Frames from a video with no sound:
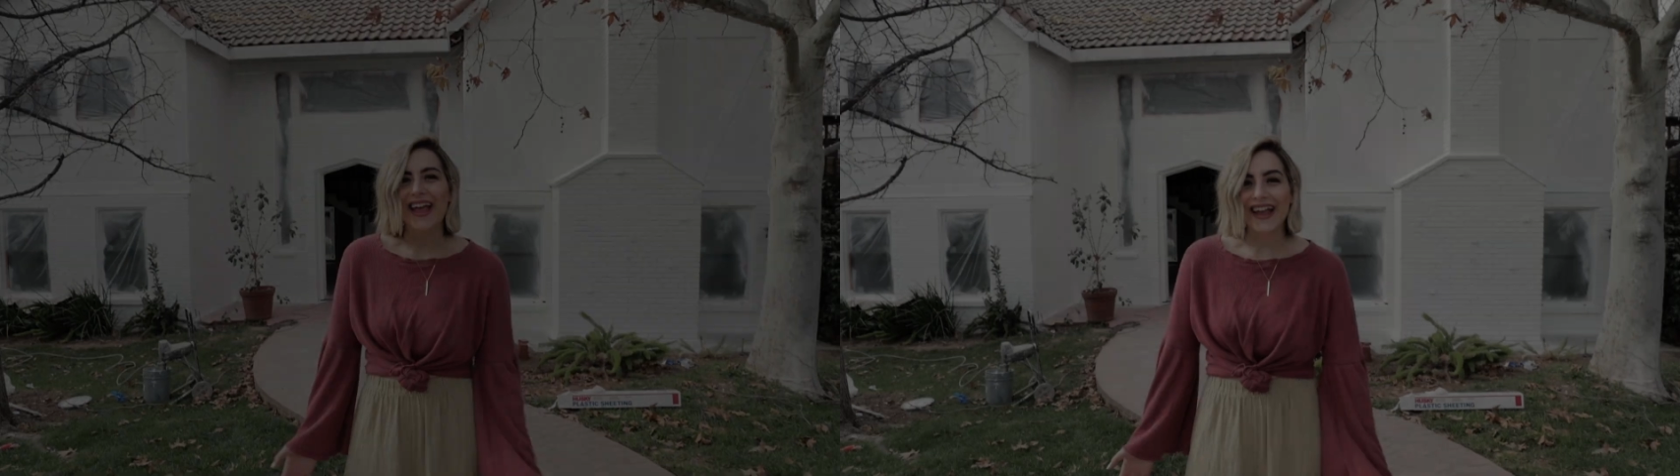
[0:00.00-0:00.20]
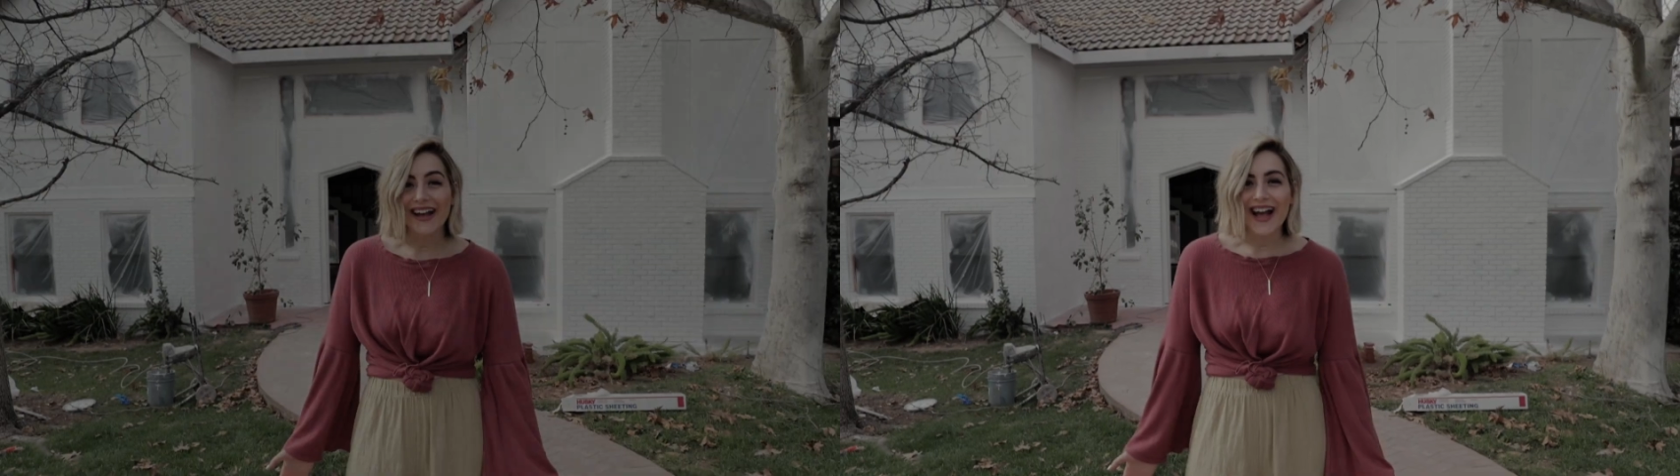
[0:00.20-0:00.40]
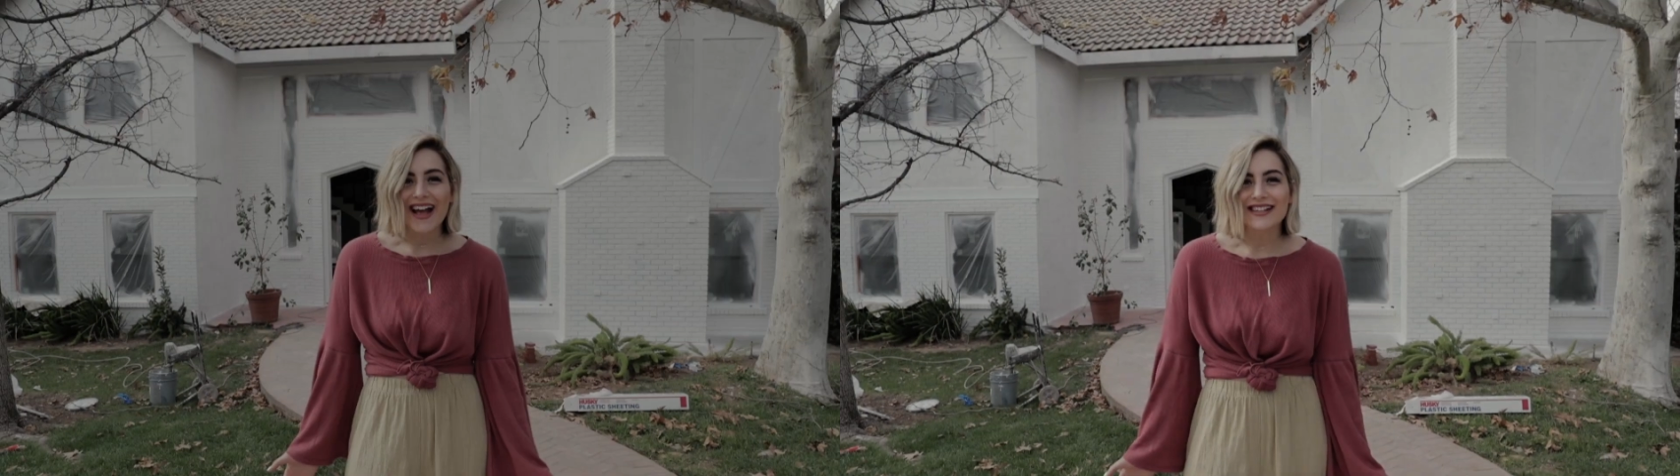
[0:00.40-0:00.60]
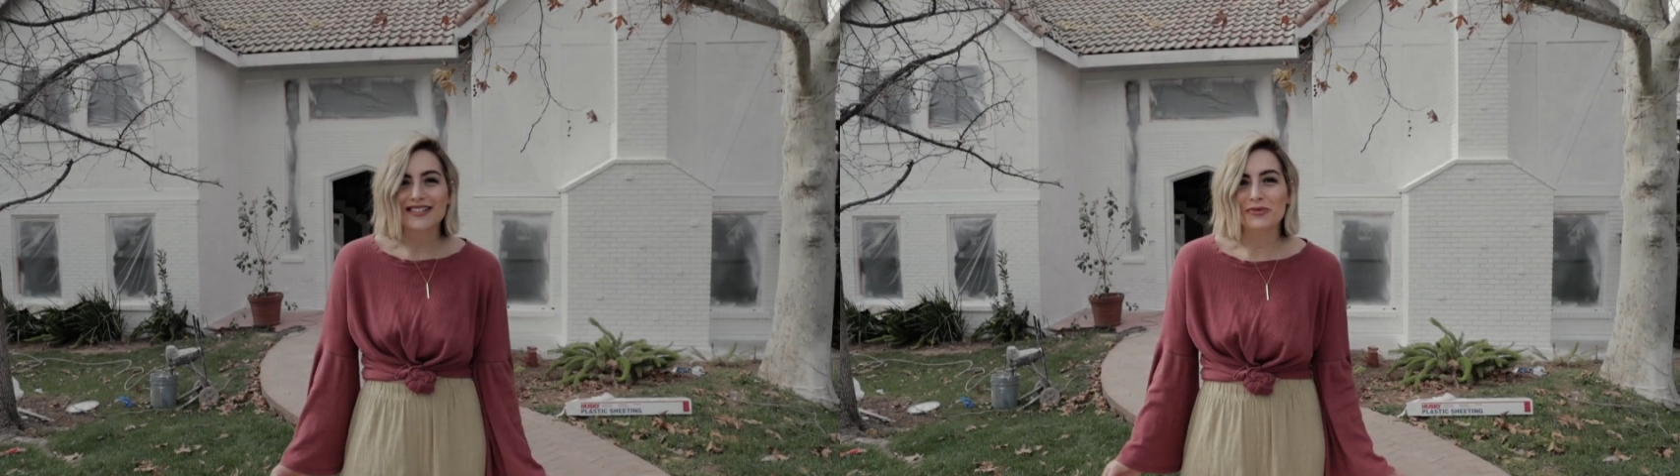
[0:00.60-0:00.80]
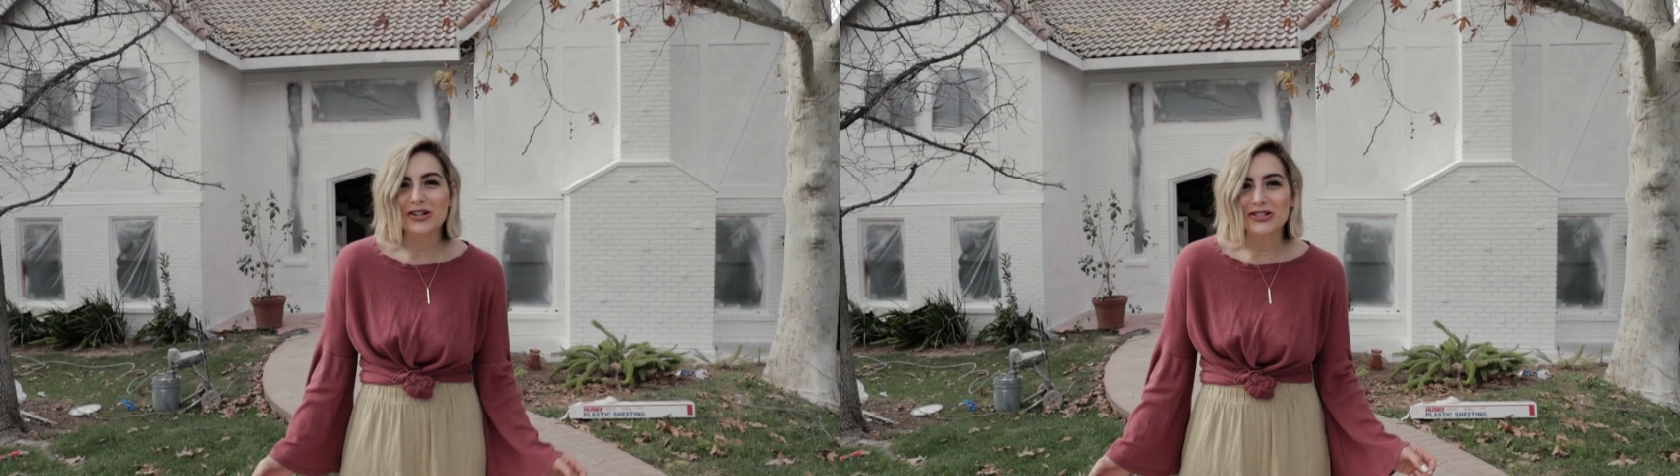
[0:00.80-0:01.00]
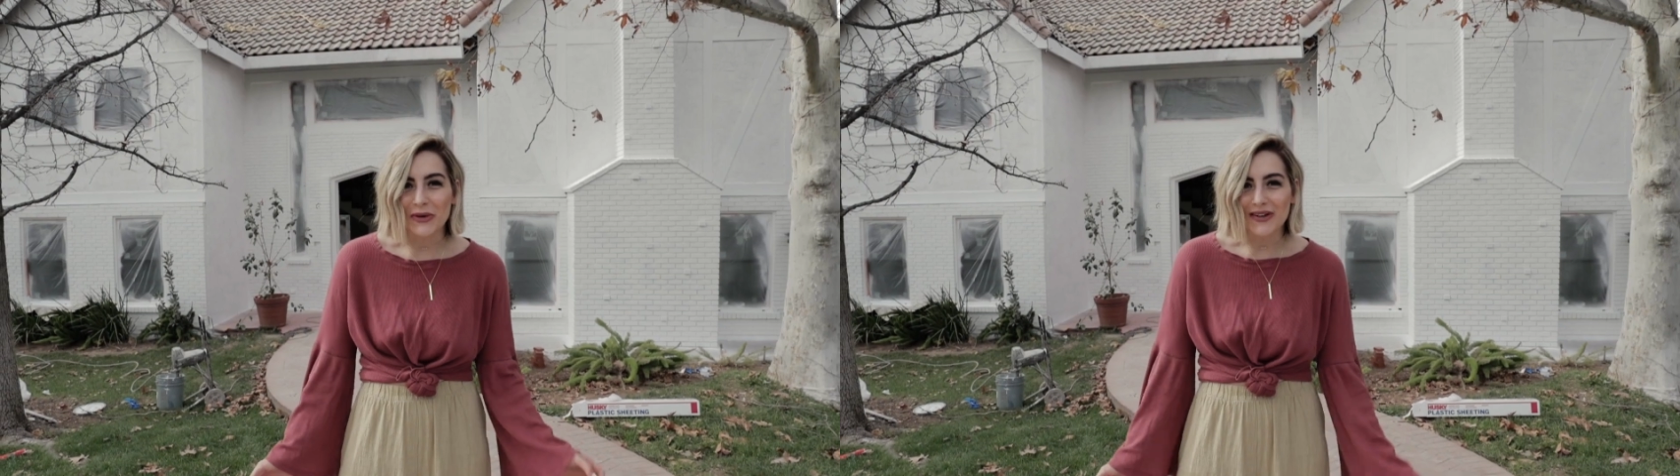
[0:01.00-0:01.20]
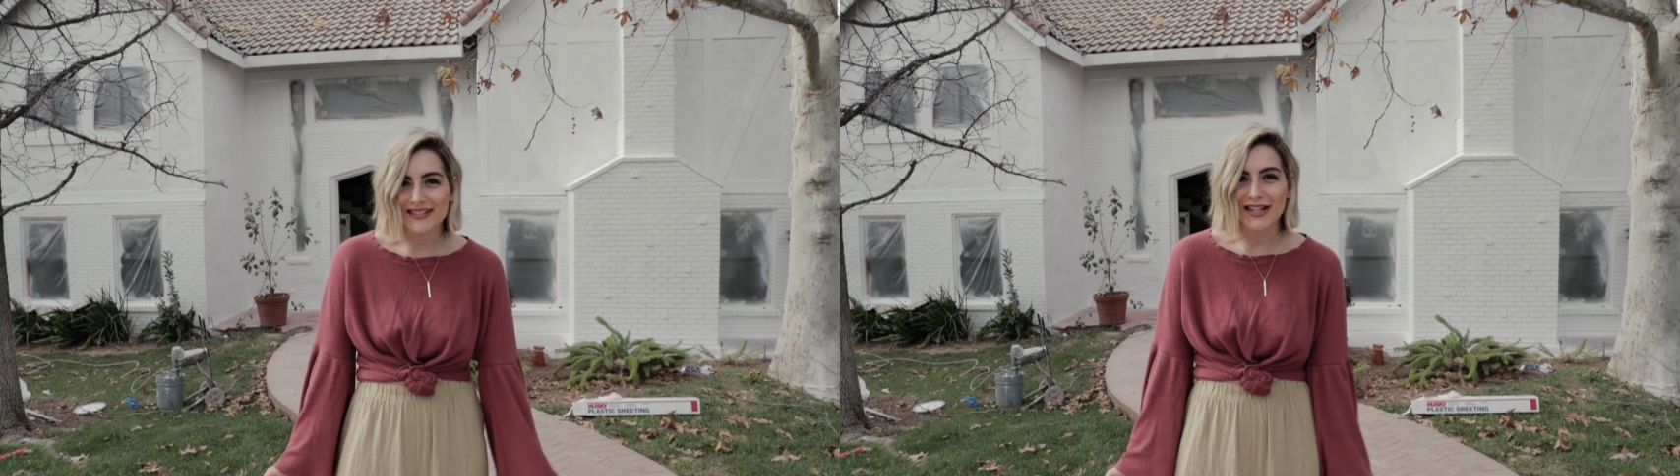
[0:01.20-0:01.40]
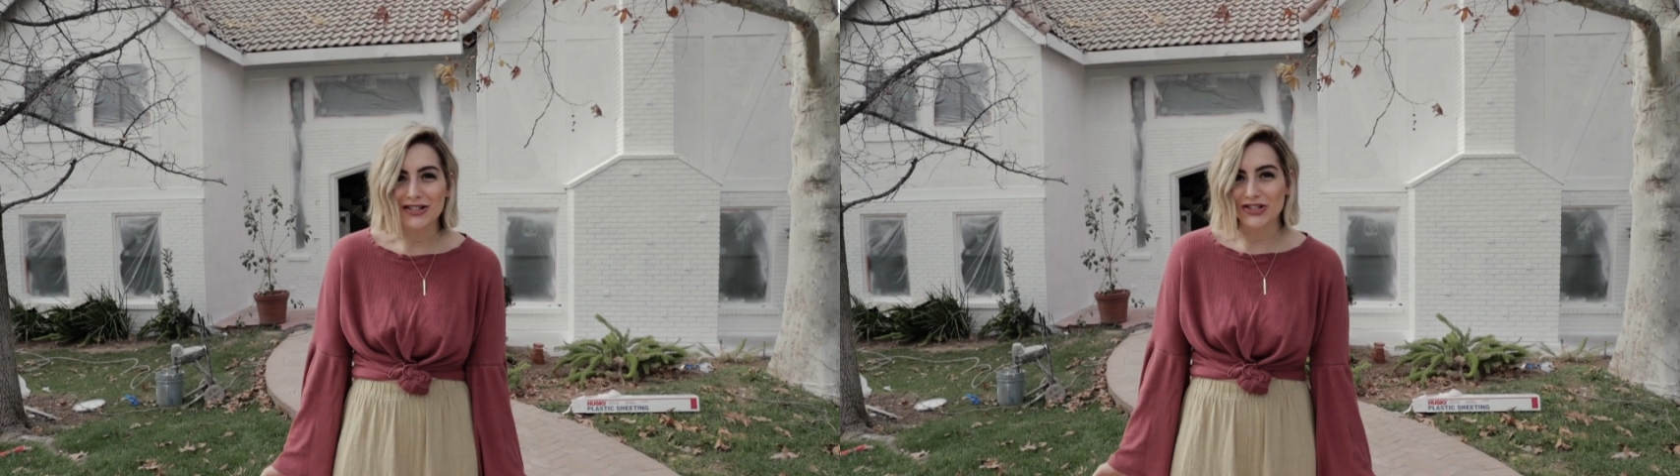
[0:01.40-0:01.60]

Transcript: Hey guys, we are so excited